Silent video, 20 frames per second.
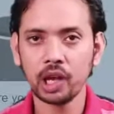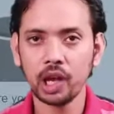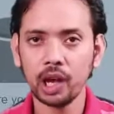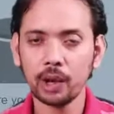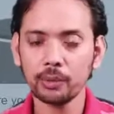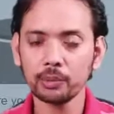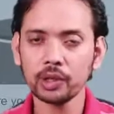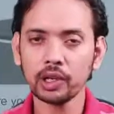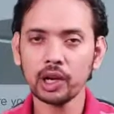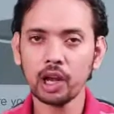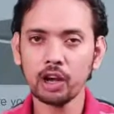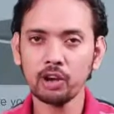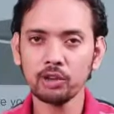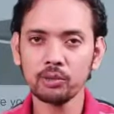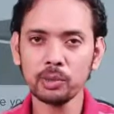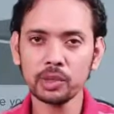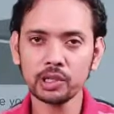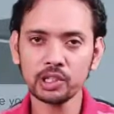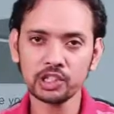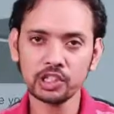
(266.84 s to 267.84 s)
After how
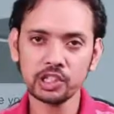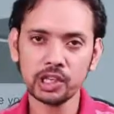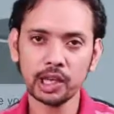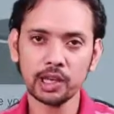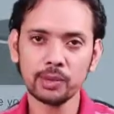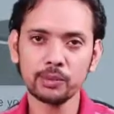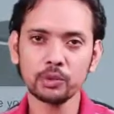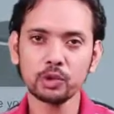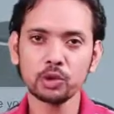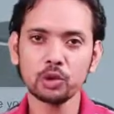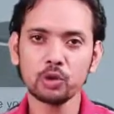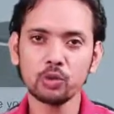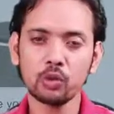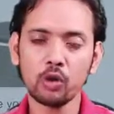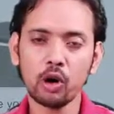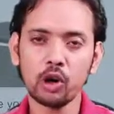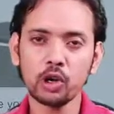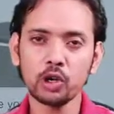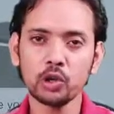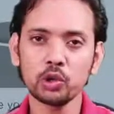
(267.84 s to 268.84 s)
much time you
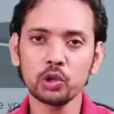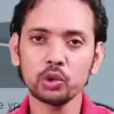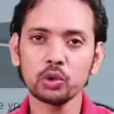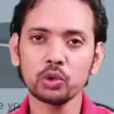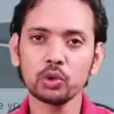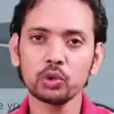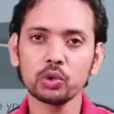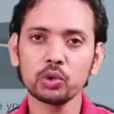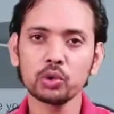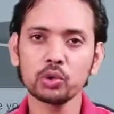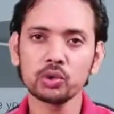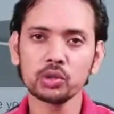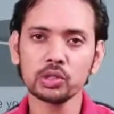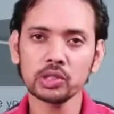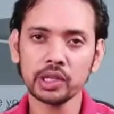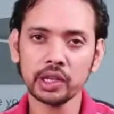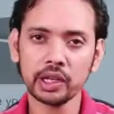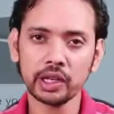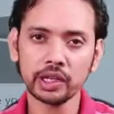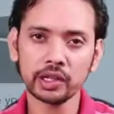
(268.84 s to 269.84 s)
want to
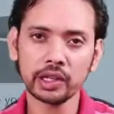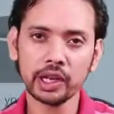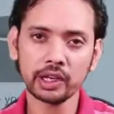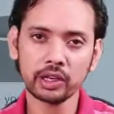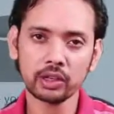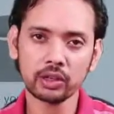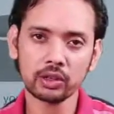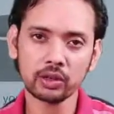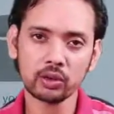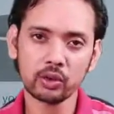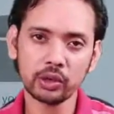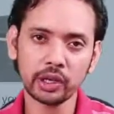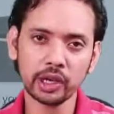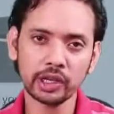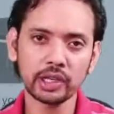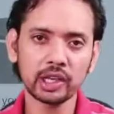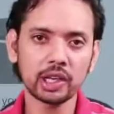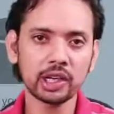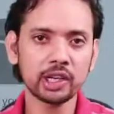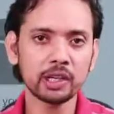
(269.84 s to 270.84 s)
say that okay,
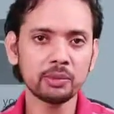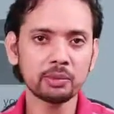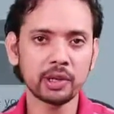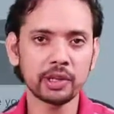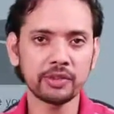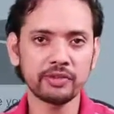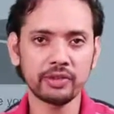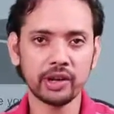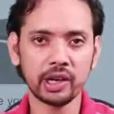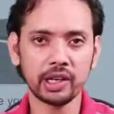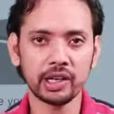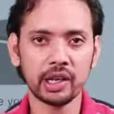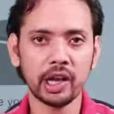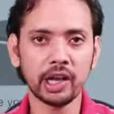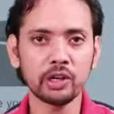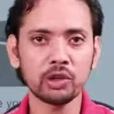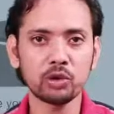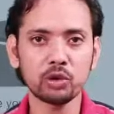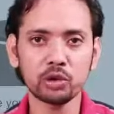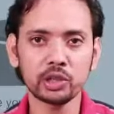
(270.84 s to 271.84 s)
delete my file, I
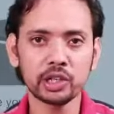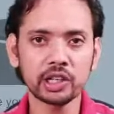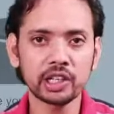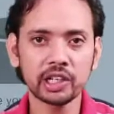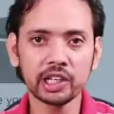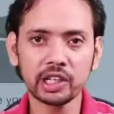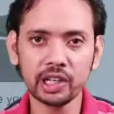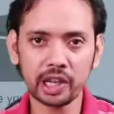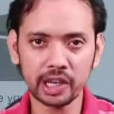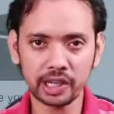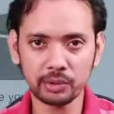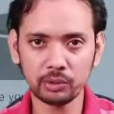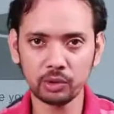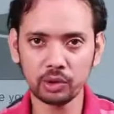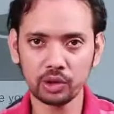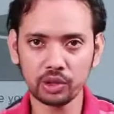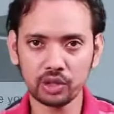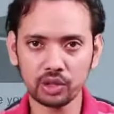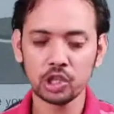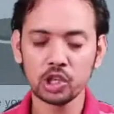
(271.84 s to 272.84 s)
don't need it anymore.
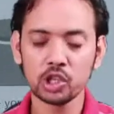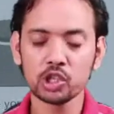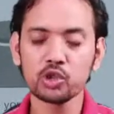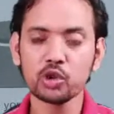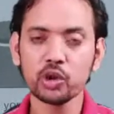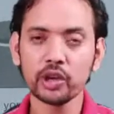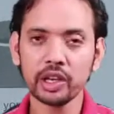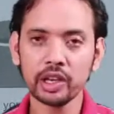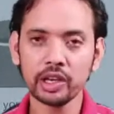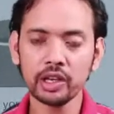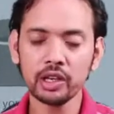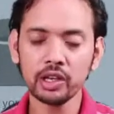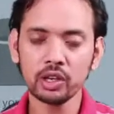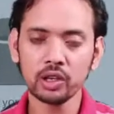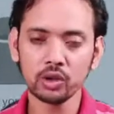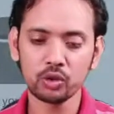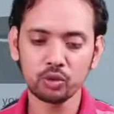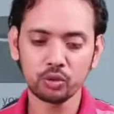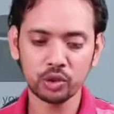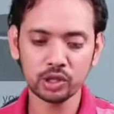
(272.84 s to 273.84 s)
So
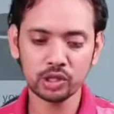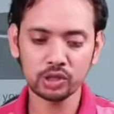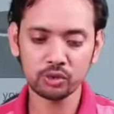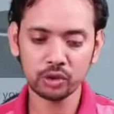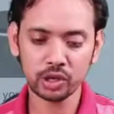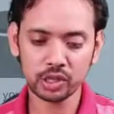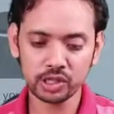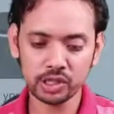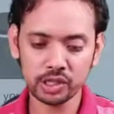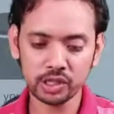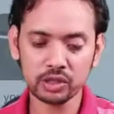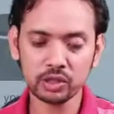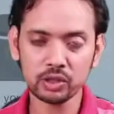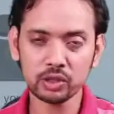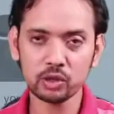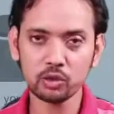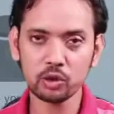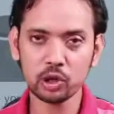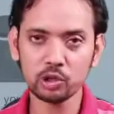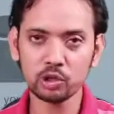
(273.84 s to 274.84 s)
again, which version
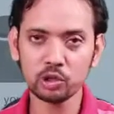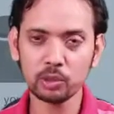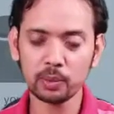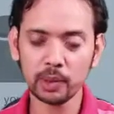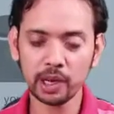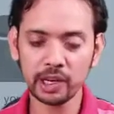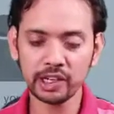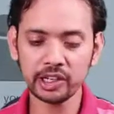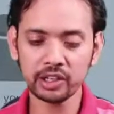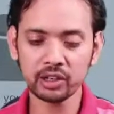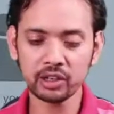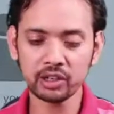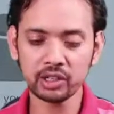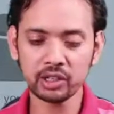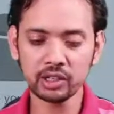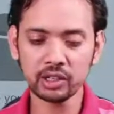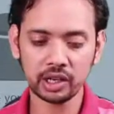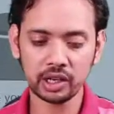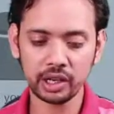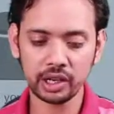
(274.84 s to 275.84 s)
you want to apply it
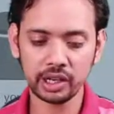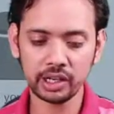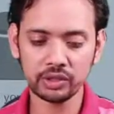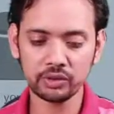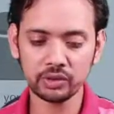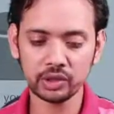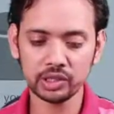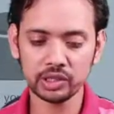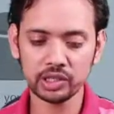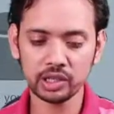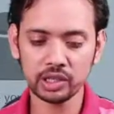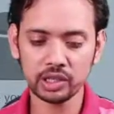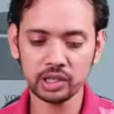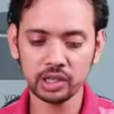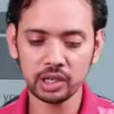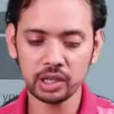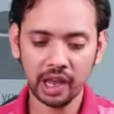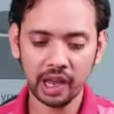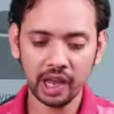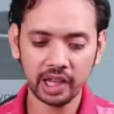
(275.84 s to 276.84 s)
on, current version,
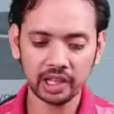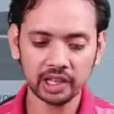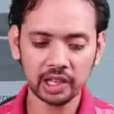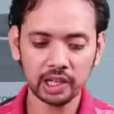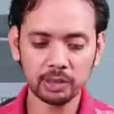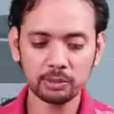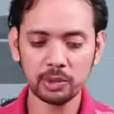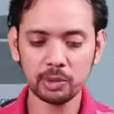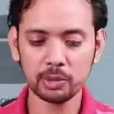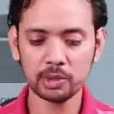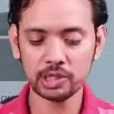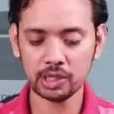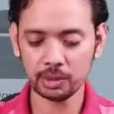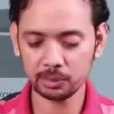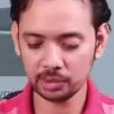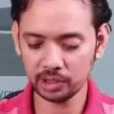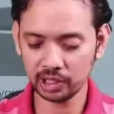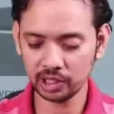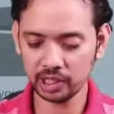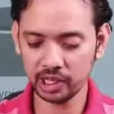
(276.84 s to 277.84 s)
and then maybe
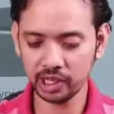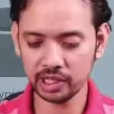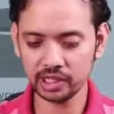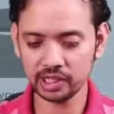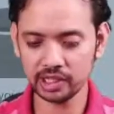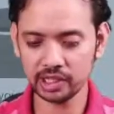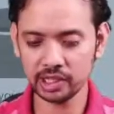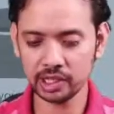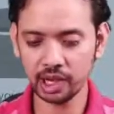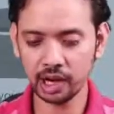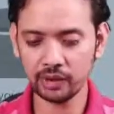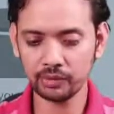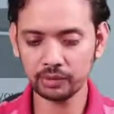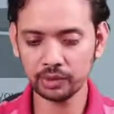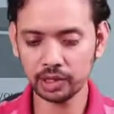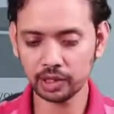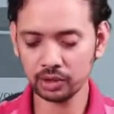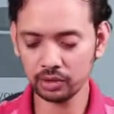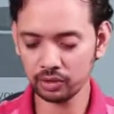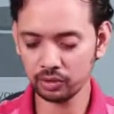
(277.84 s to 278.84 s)
something like say
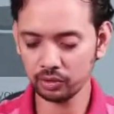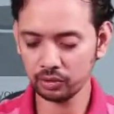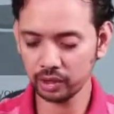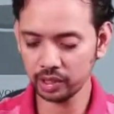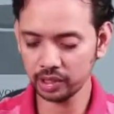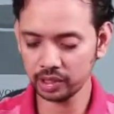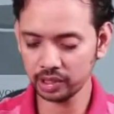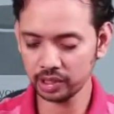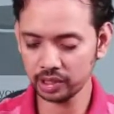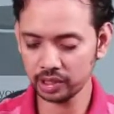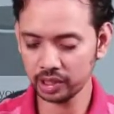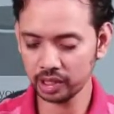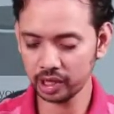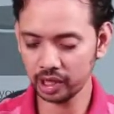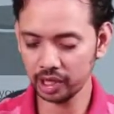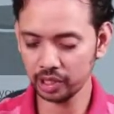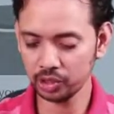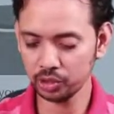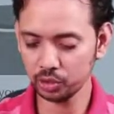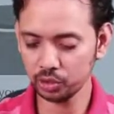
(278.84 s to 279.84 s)
after 1 year
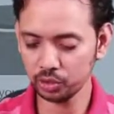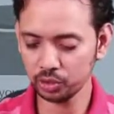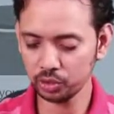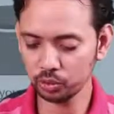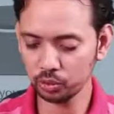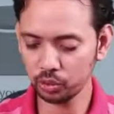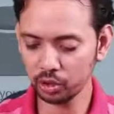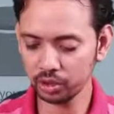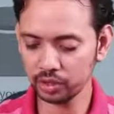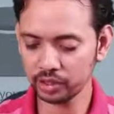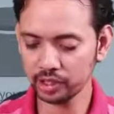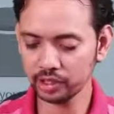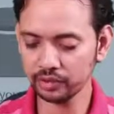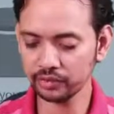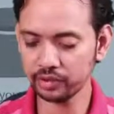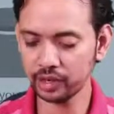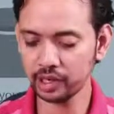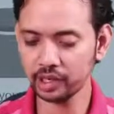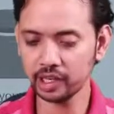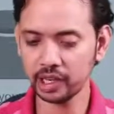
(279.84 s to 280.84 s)
I don't want that
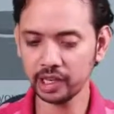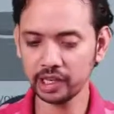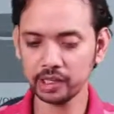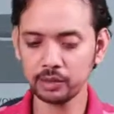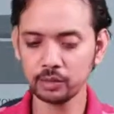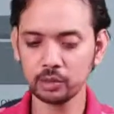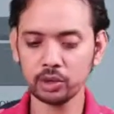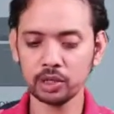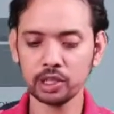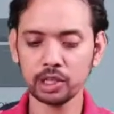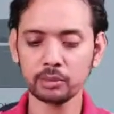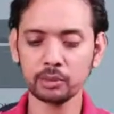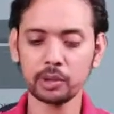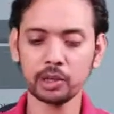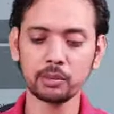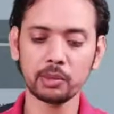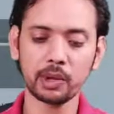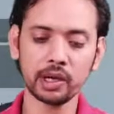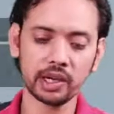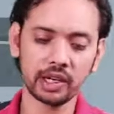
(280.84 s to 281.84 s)
file anymore in my
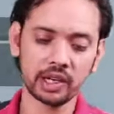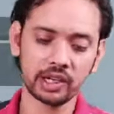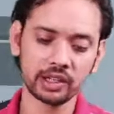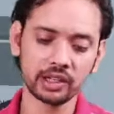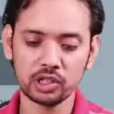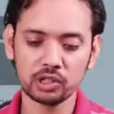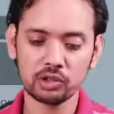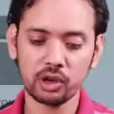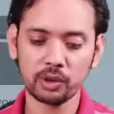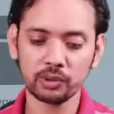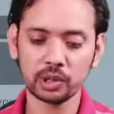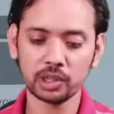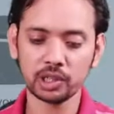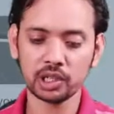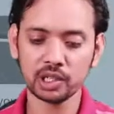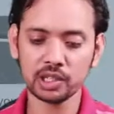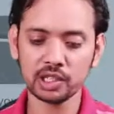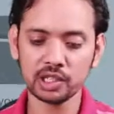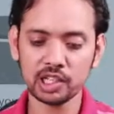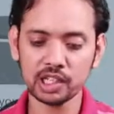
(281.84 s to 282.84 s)
bucket. So after
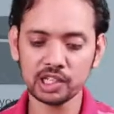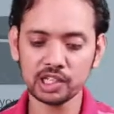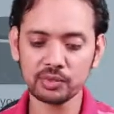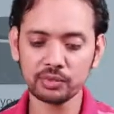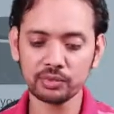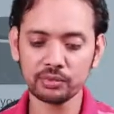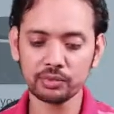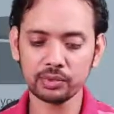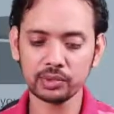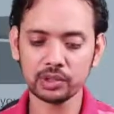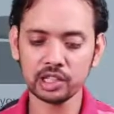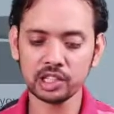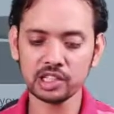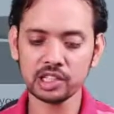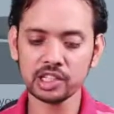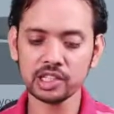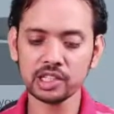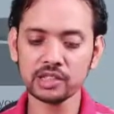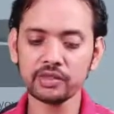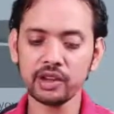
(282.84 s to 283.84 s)

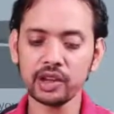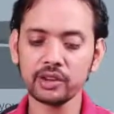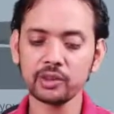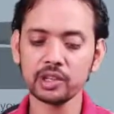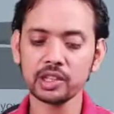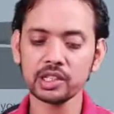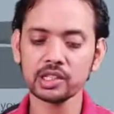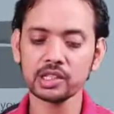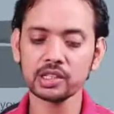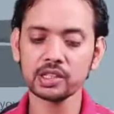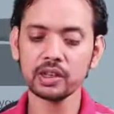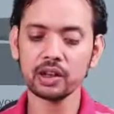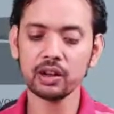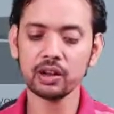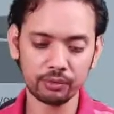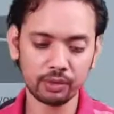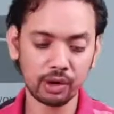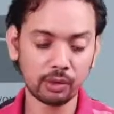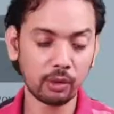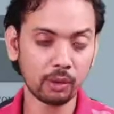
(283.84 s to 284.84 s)
365 days
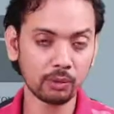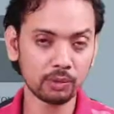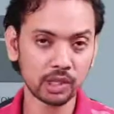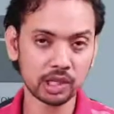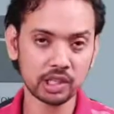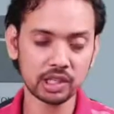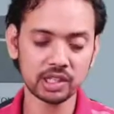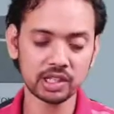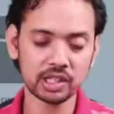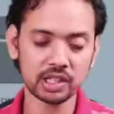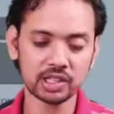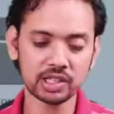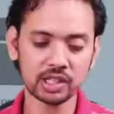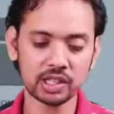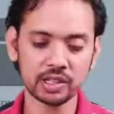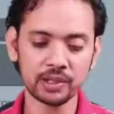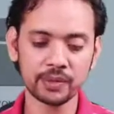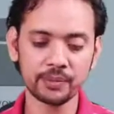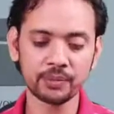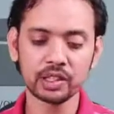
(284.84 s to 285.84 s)
from object
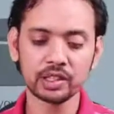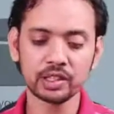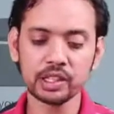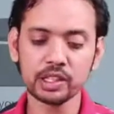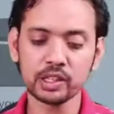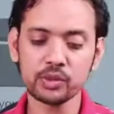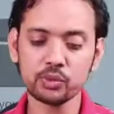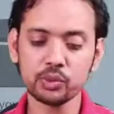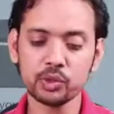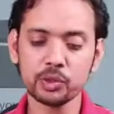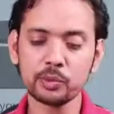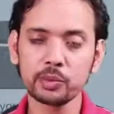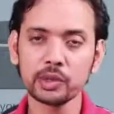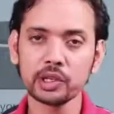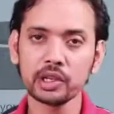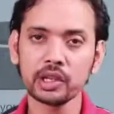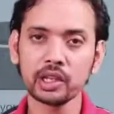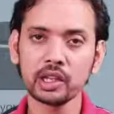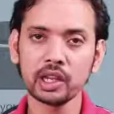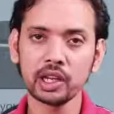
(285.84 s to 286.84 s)
creation, this would
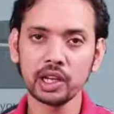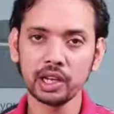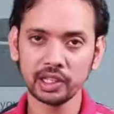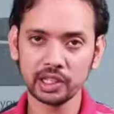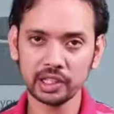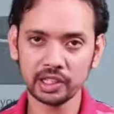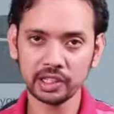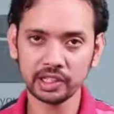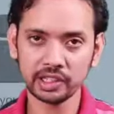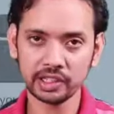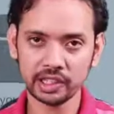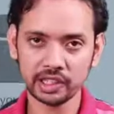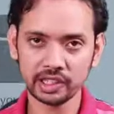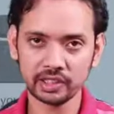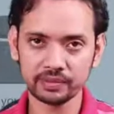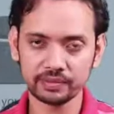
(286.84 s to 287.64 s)
be deleted.